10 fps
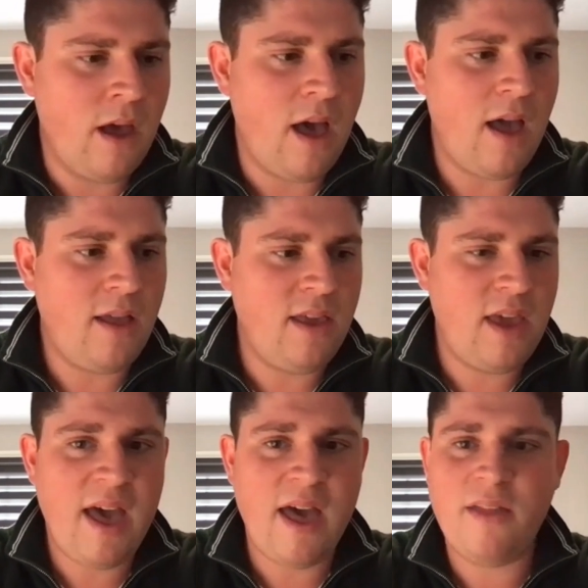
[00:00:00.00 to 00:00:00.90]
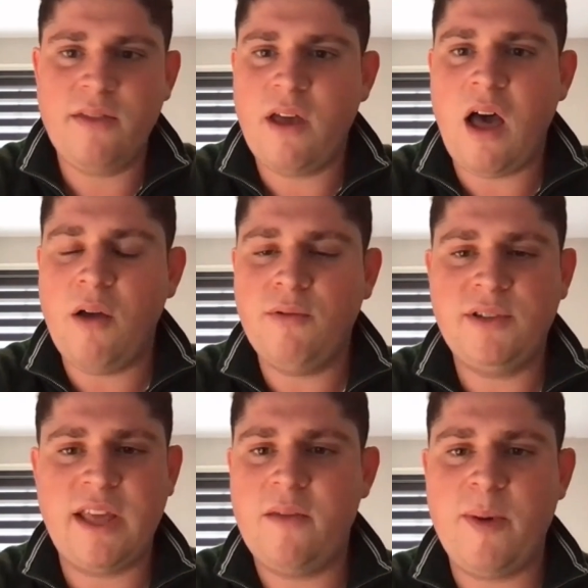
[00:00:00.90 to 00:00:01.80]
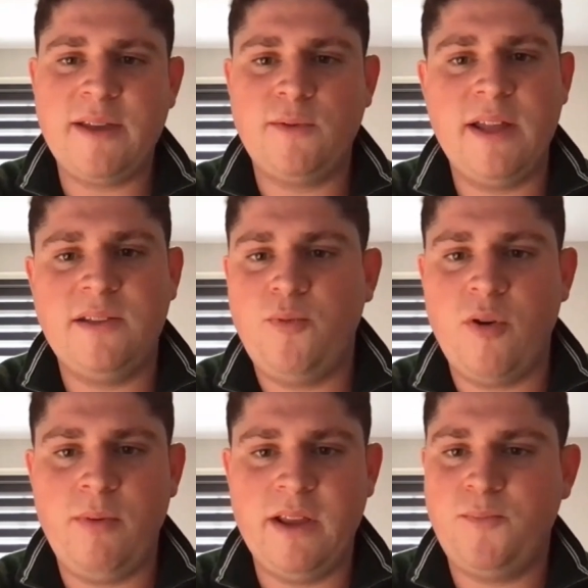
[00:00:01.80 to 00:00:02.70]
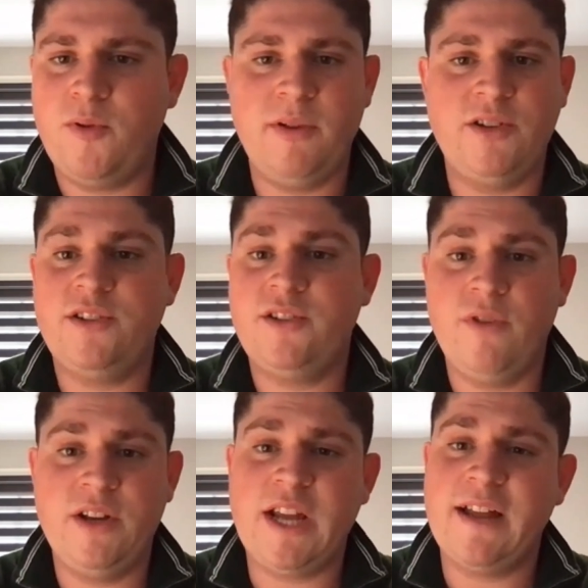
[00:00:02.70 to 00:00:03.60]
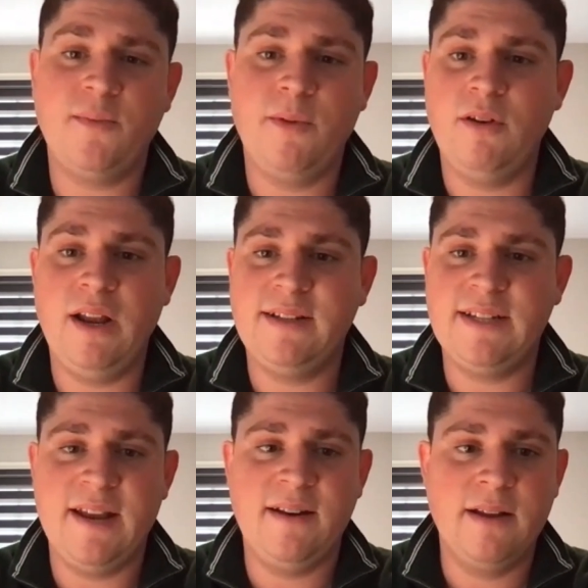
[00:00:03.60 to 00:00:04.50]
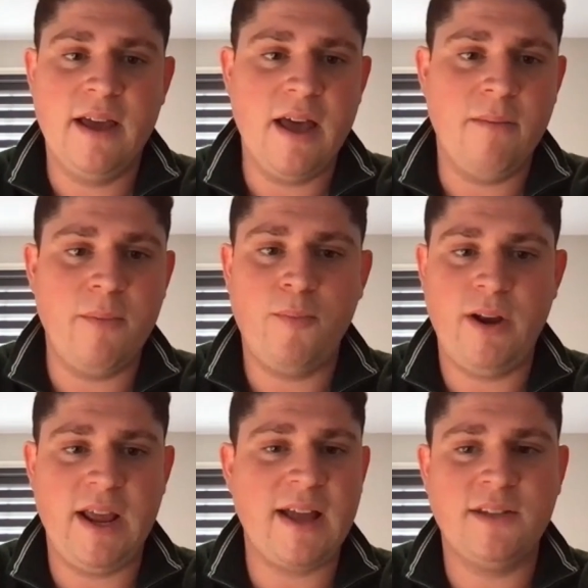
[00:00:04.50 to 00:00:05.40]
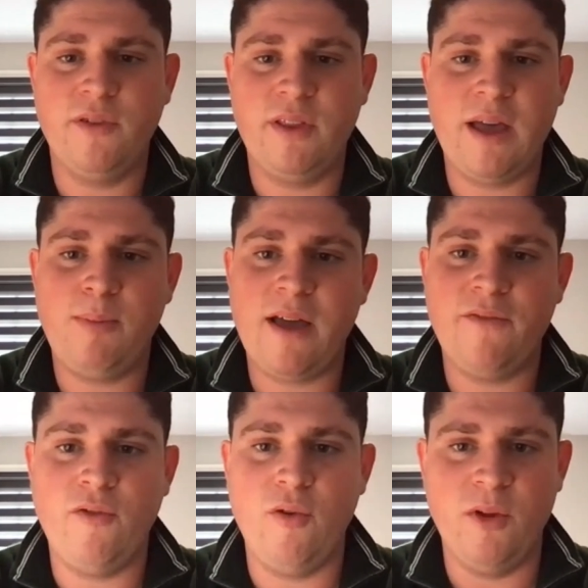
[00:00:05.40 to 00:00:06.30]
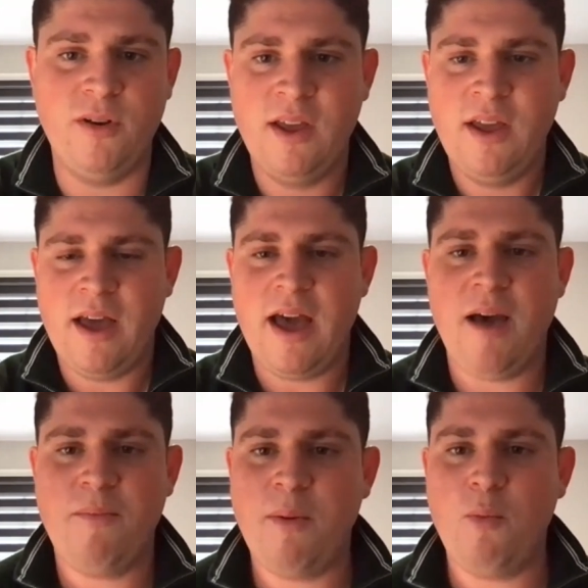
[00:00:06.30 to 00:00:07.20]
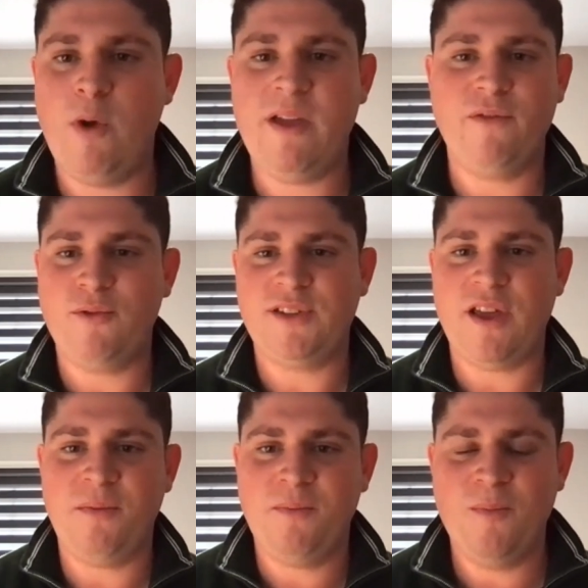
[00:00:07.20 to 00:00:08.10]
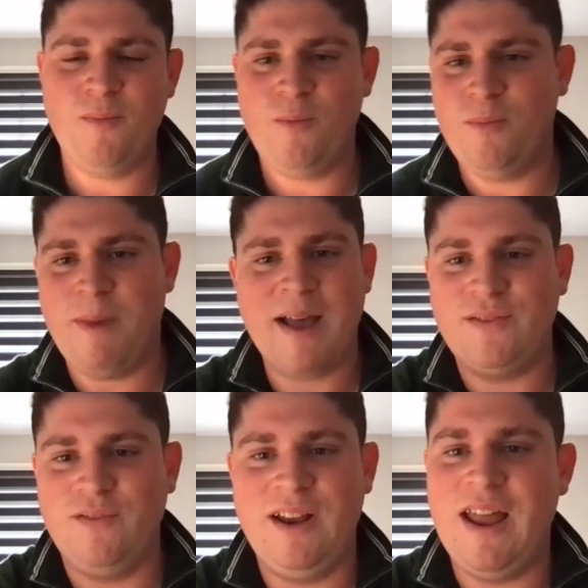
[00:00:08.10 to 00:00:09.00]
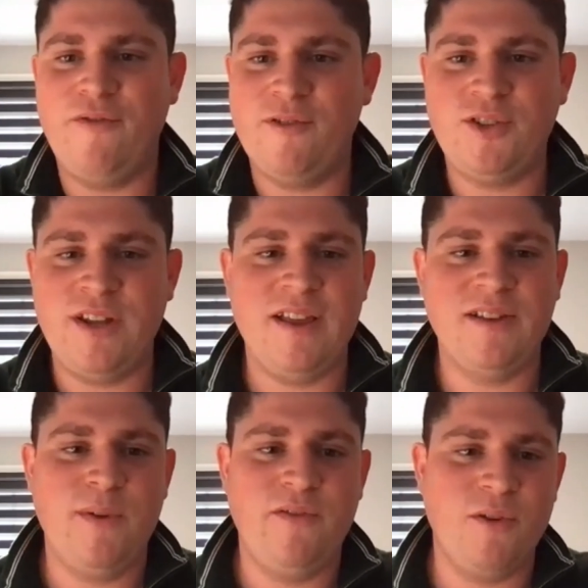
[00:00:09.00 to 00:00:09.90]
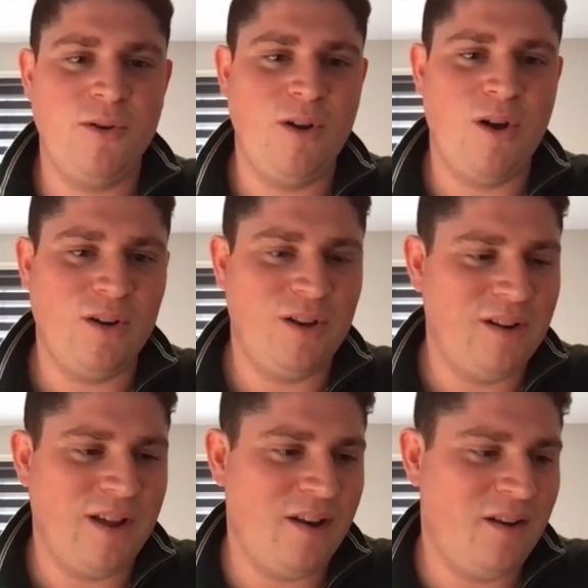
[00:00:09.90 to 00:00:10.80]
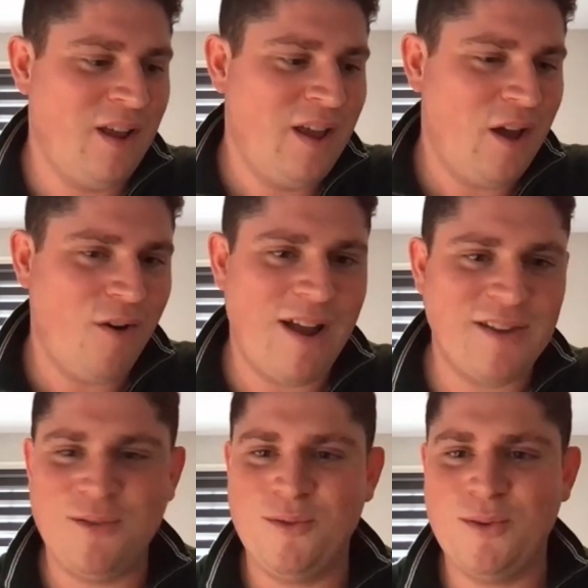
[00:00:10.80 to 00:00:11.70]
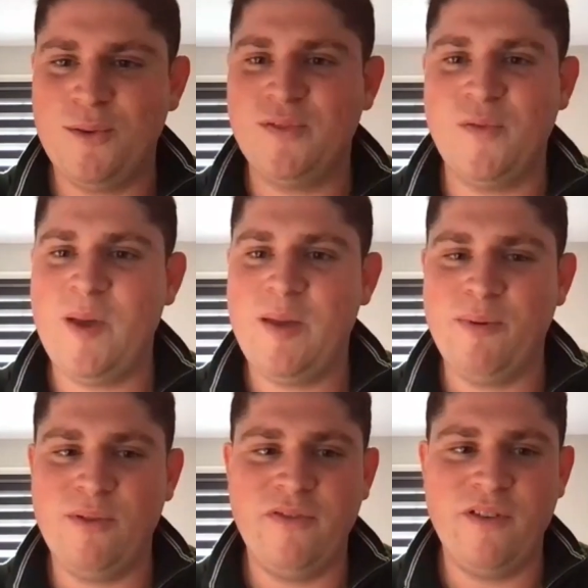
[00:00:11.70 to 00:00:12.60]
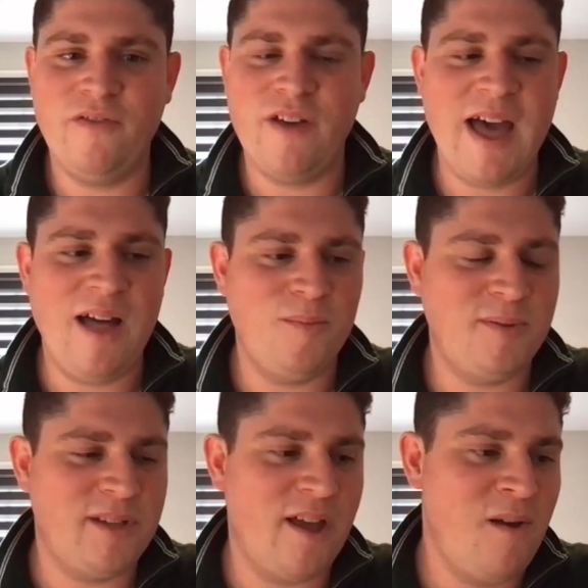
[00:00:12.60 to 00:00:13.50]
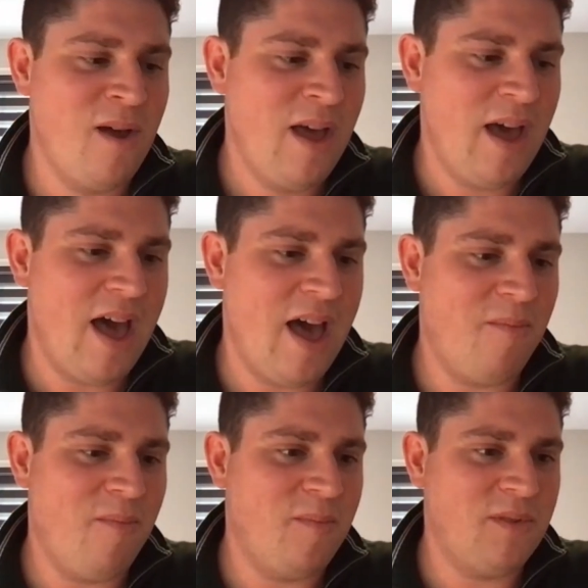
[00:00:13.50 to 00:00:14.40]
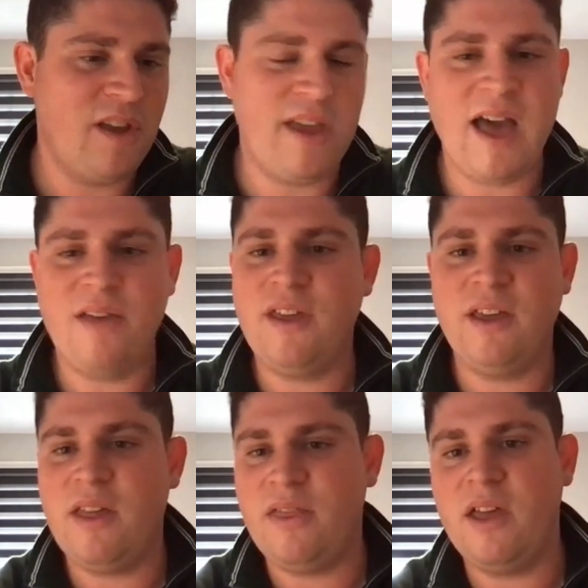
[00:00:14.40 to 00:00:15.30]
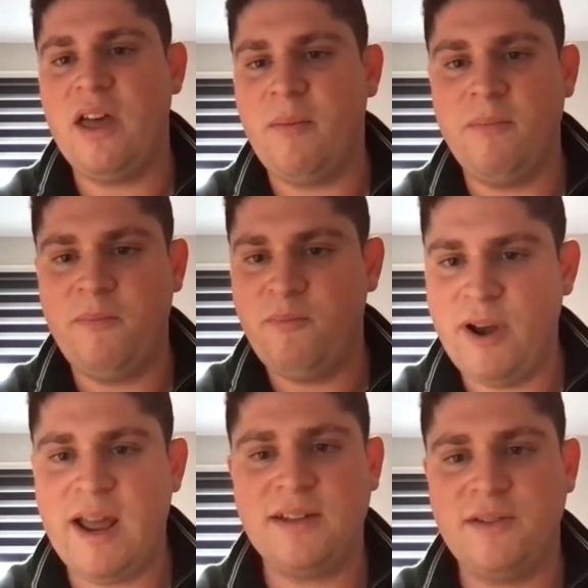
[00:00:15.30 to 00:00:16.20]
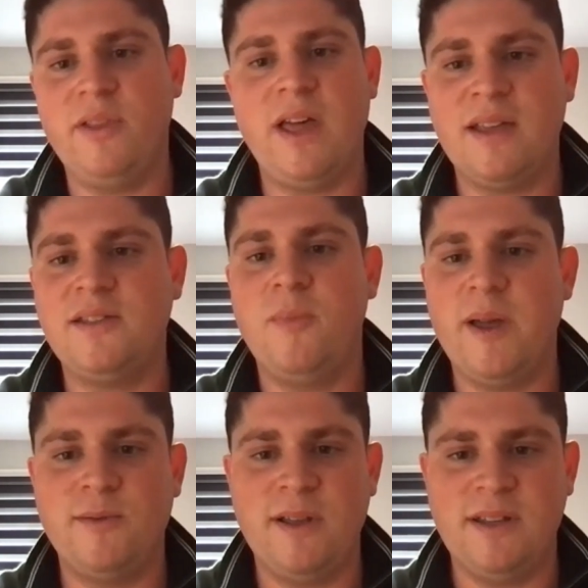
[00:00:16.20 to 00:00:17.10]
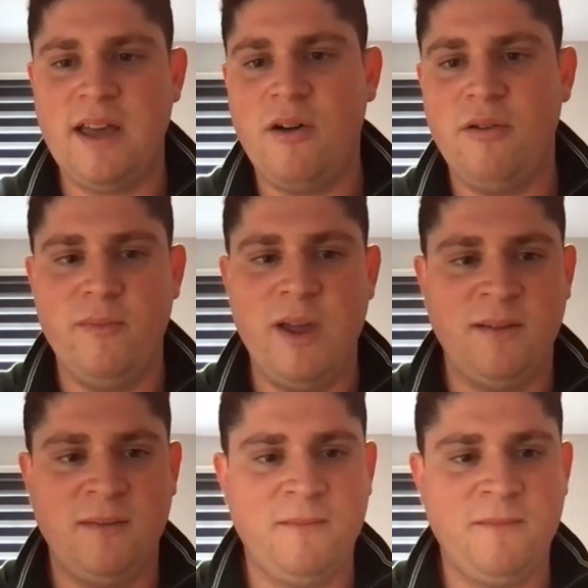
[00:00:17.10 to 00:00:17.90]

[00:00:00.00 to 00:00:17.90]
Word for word: Uh, yeah, I would say the best way to probably is probably just to reach out to me on LinkedIn. Um, I'm pretty active on that platform, and um, we've also massively leveraged it as we've gone along and and harassed all sorts of people for for help. So um, so yeah, I think I'm pretty active on that. It's the best way to get hold of me.